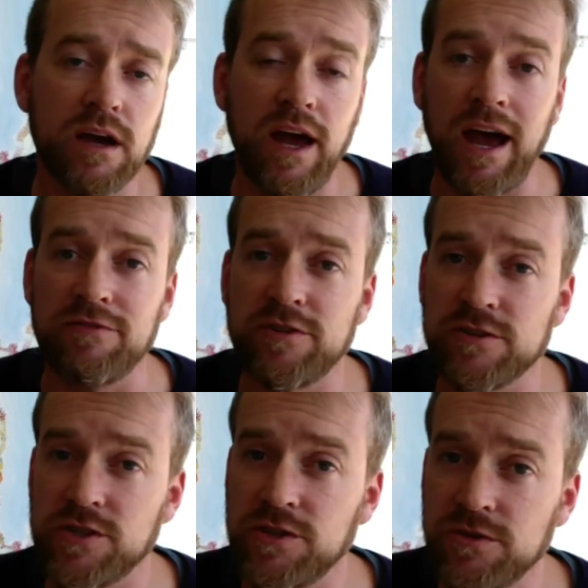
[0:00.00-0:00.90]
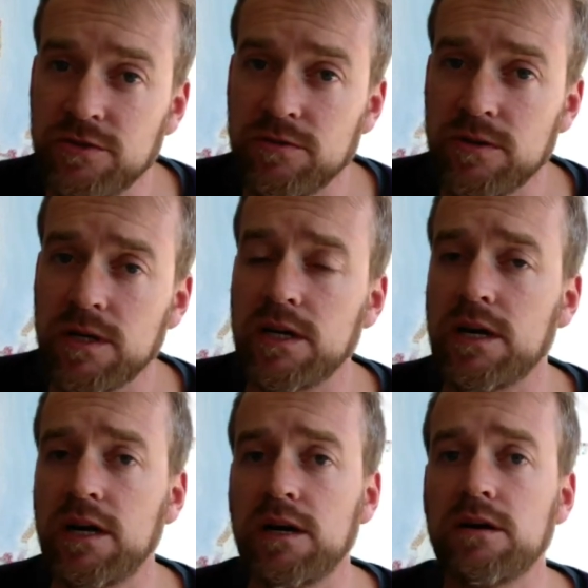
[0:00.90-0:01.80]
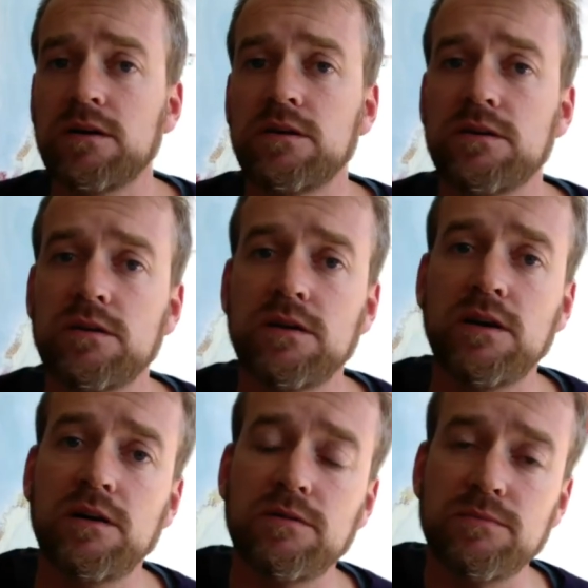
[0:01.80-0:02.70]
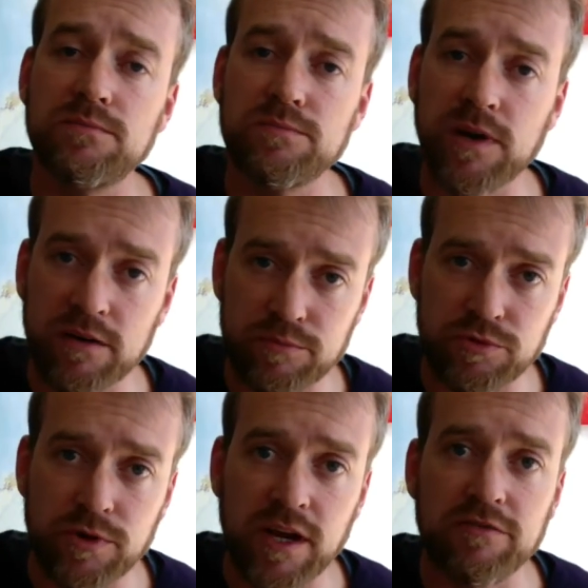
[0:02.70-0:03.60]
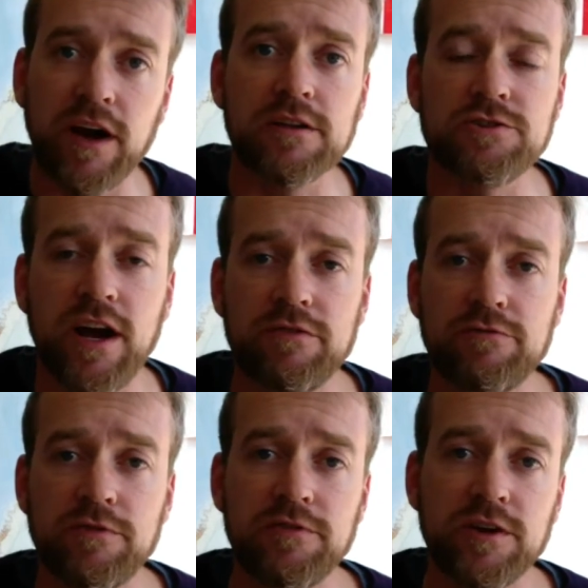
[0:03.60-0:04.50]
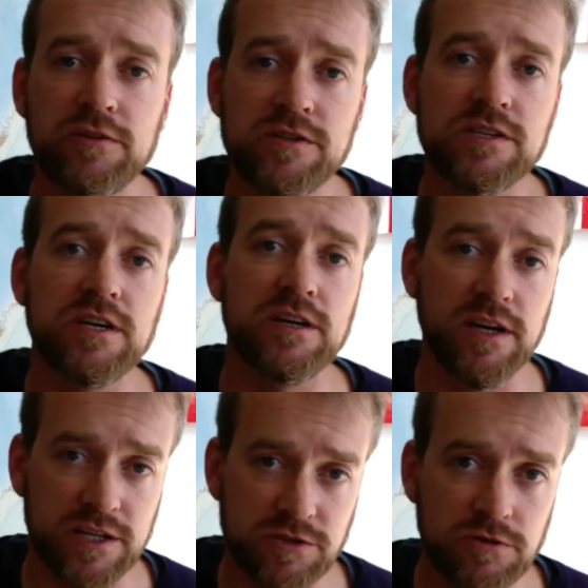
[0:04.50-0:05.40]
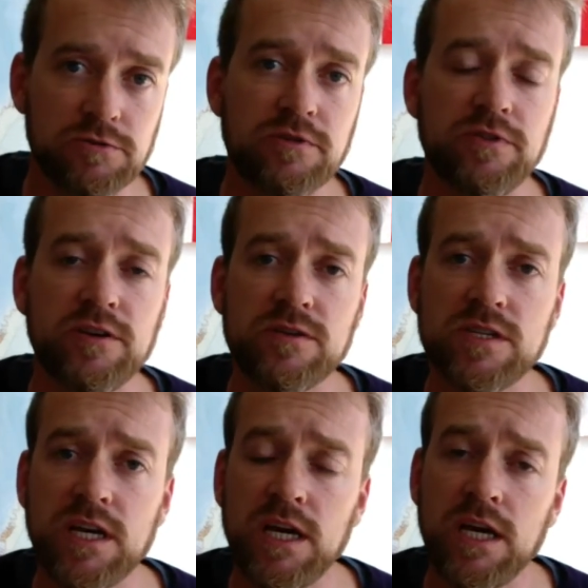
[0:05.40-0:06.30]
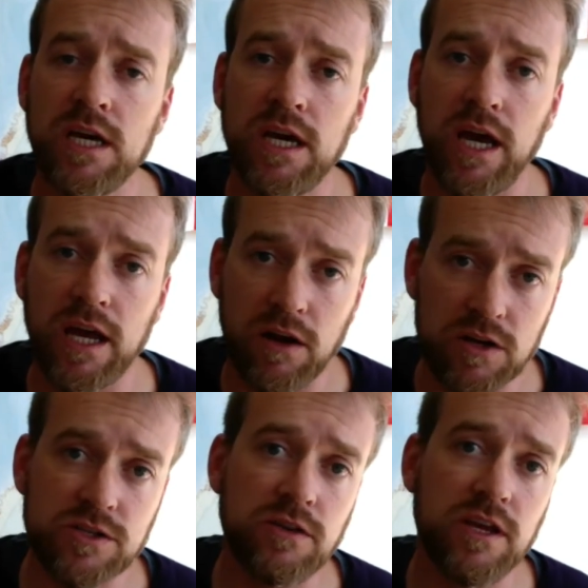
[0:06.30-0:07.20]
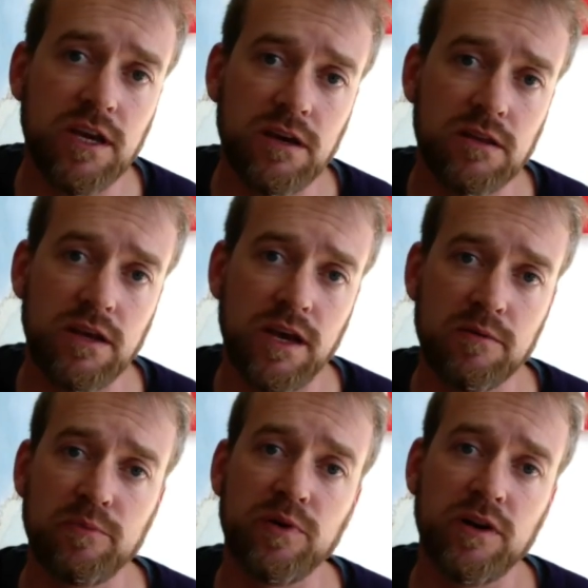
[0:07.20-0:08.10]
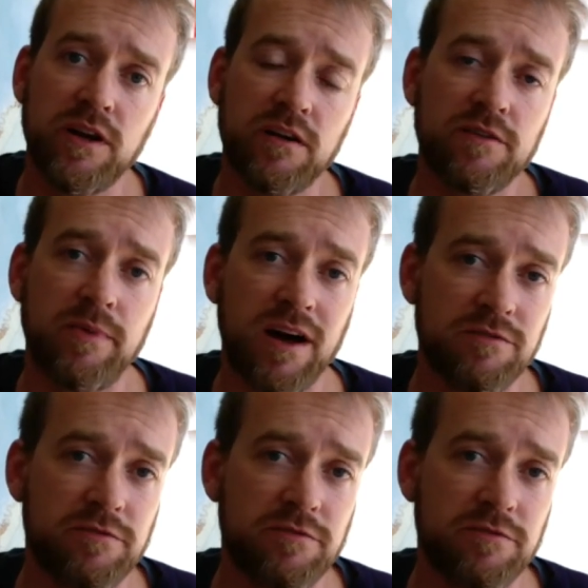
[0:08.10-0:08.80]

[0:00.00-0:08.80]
after two kind of pre-final draft reviews, external reviews, and also the input of about